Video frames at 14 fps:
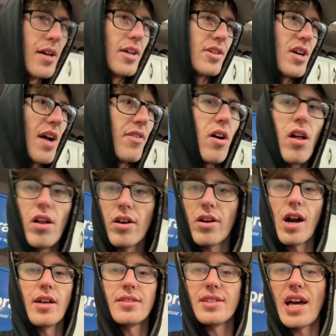driving all
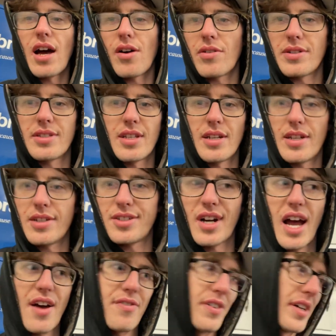across town, sitting in
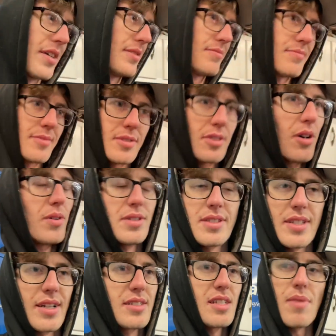traffic, going
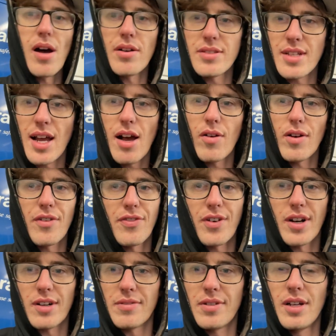60 miles an hour
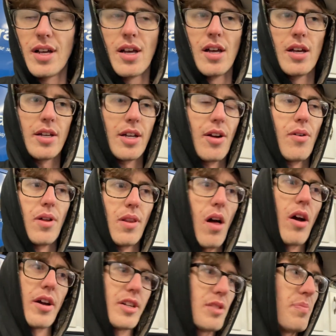for, you know, a
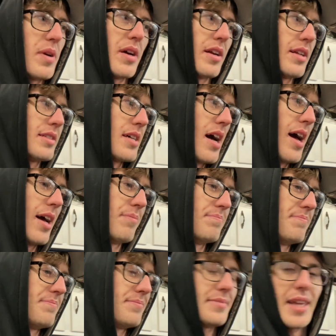longish period of time,
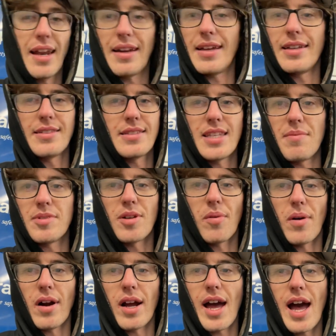and it seemed to
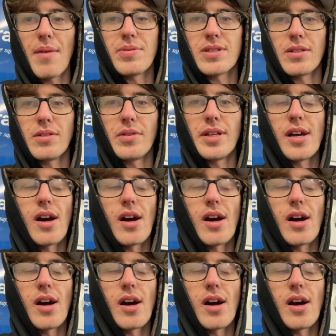work absolutely